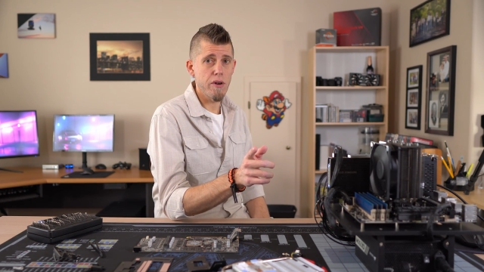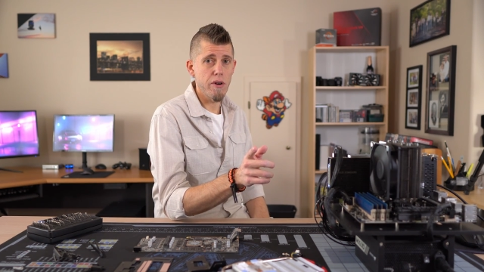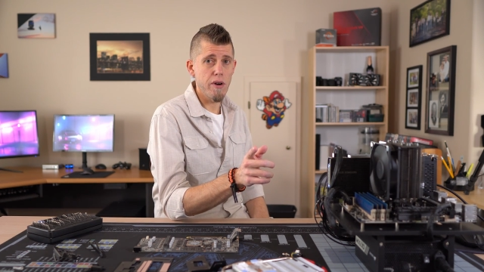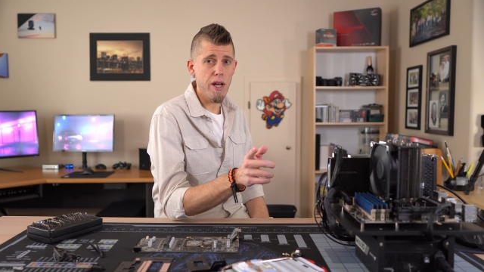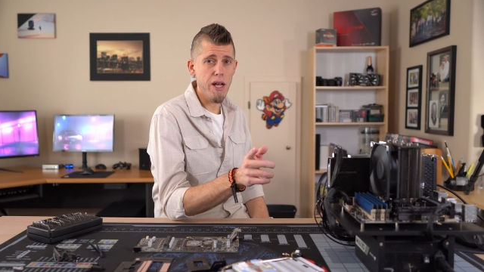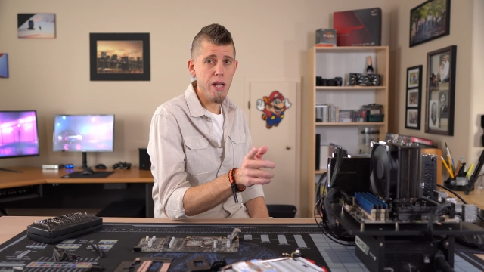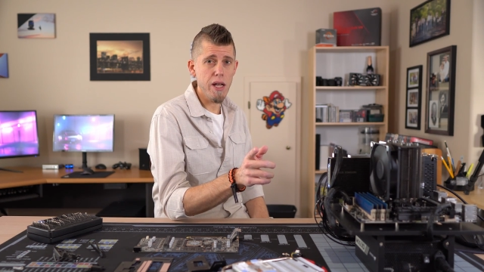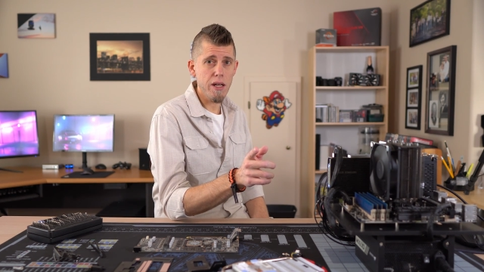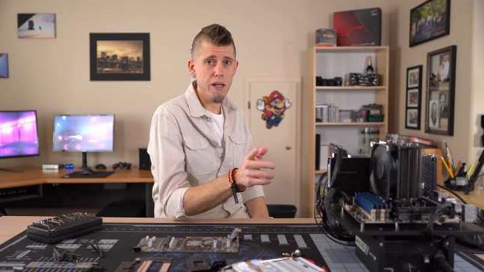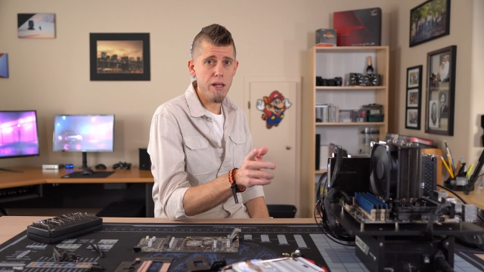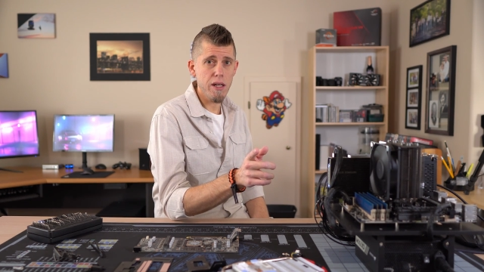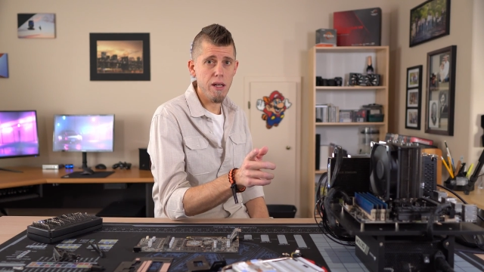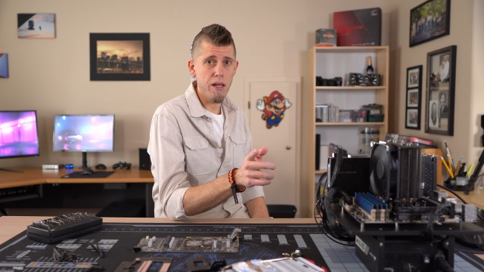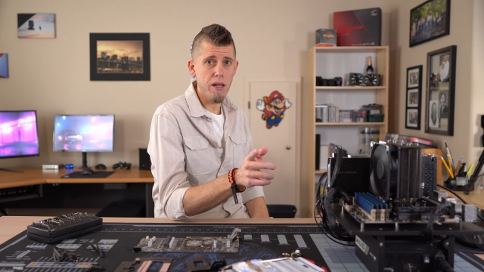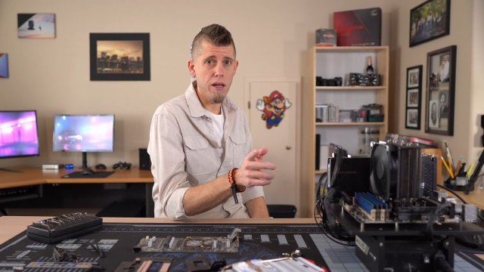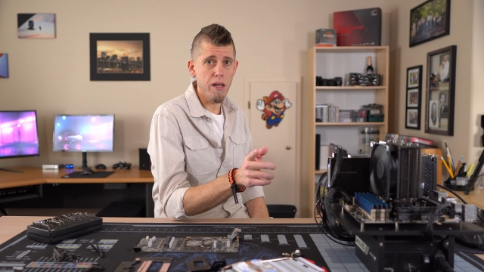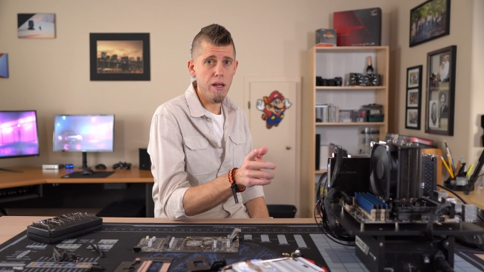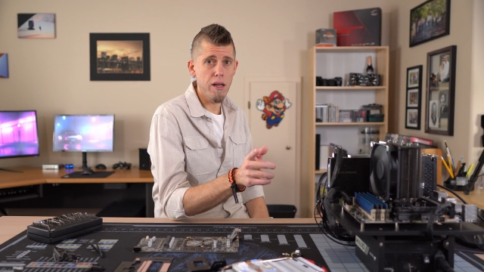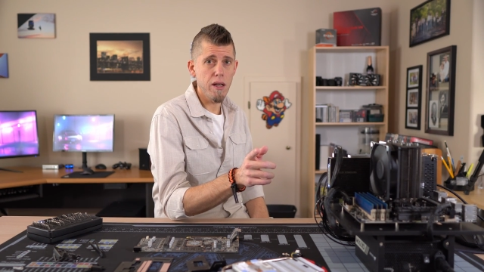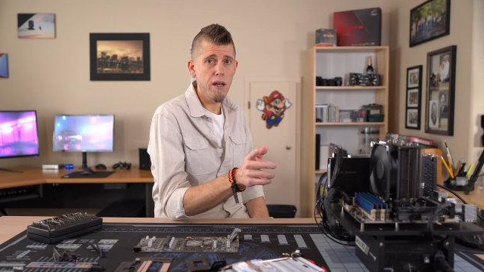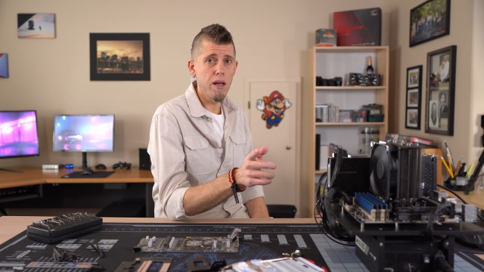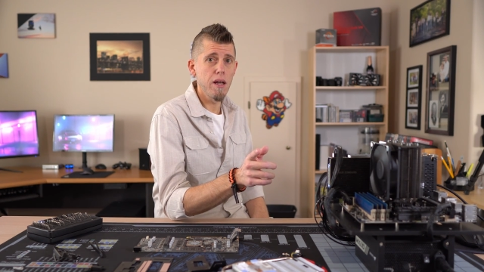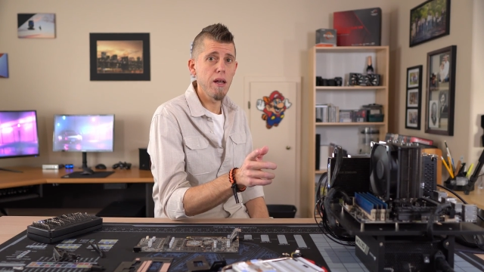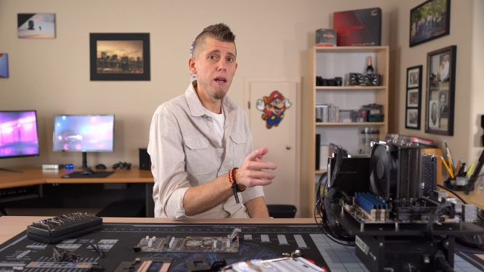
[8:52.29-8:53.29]
or 8
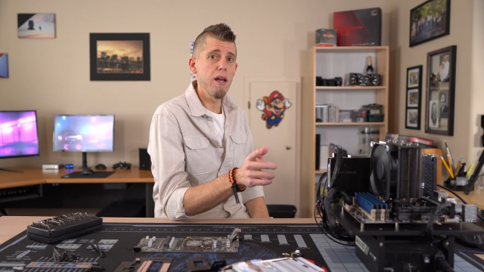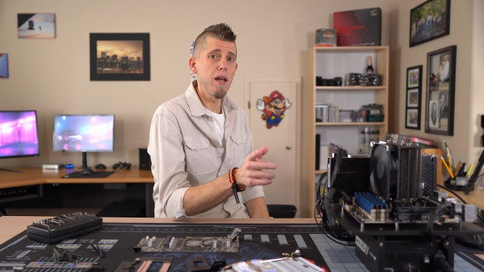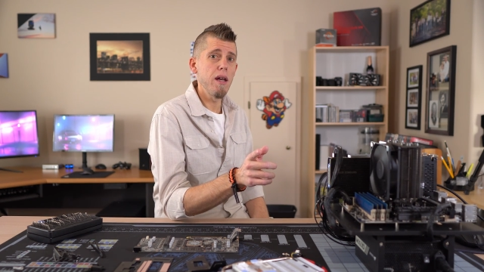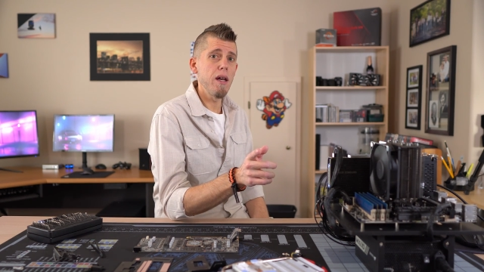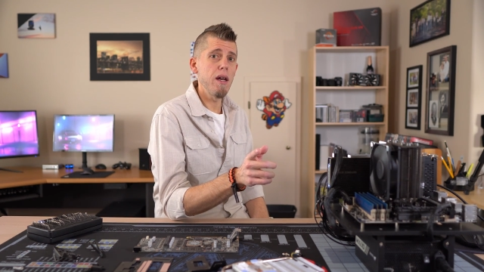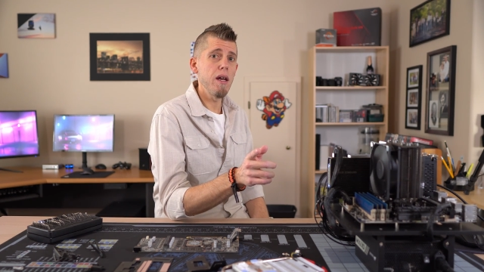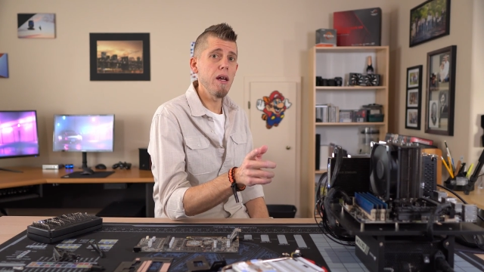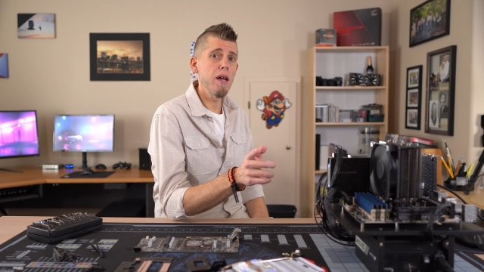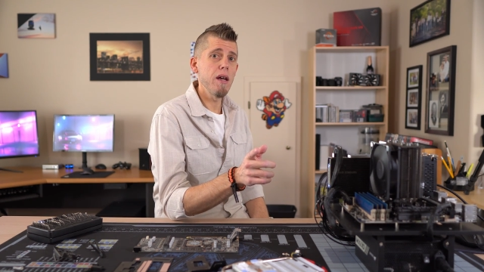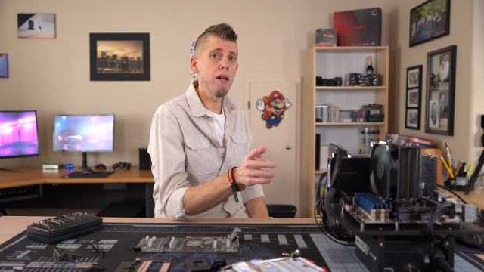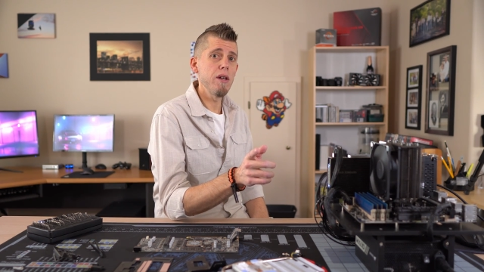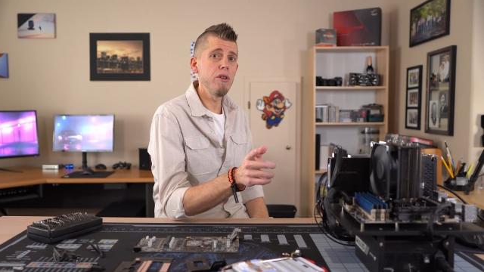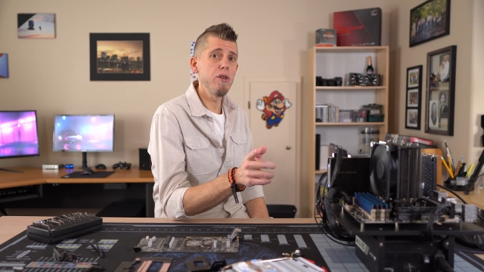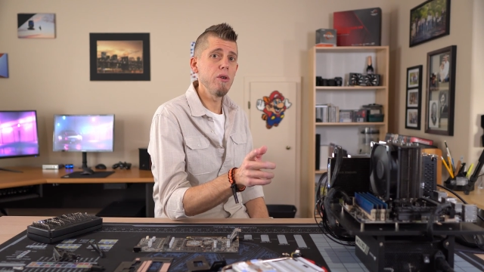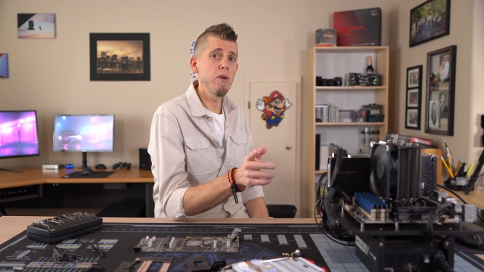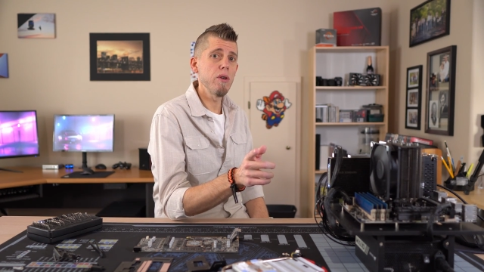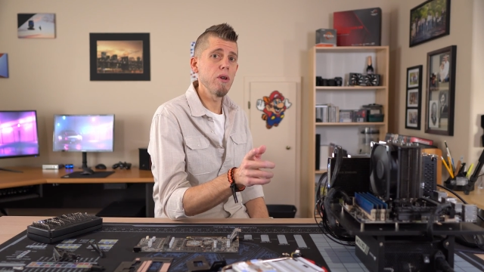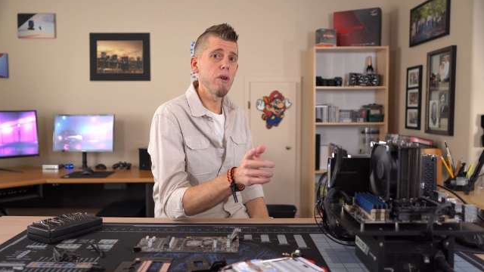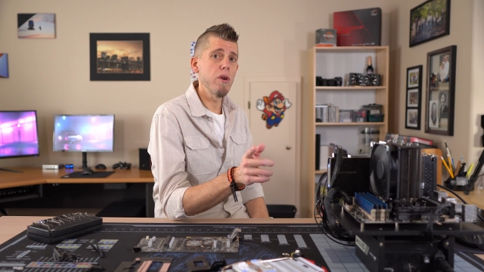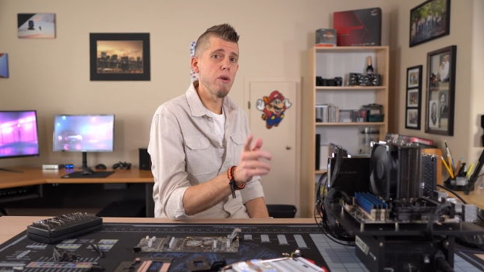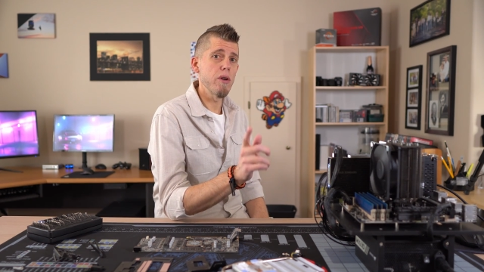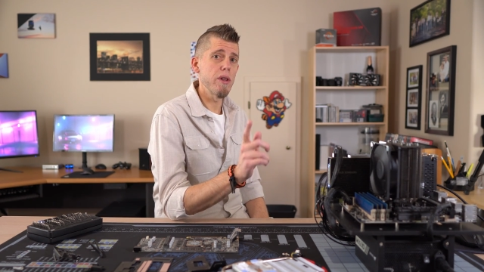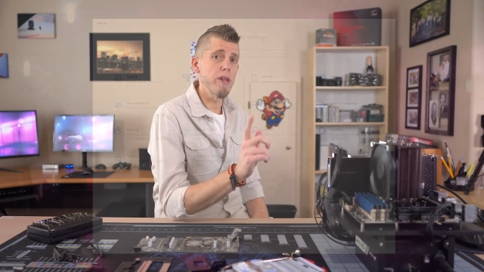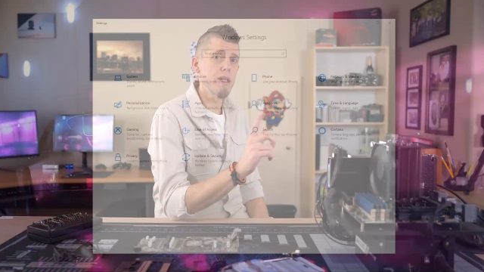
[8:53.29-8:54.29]
key, and you
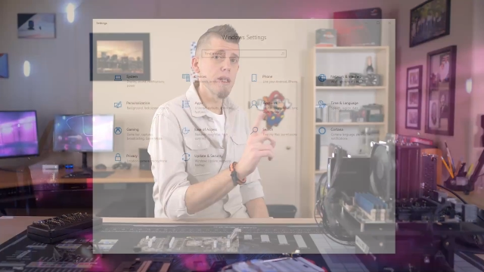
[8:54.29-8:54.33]
can go to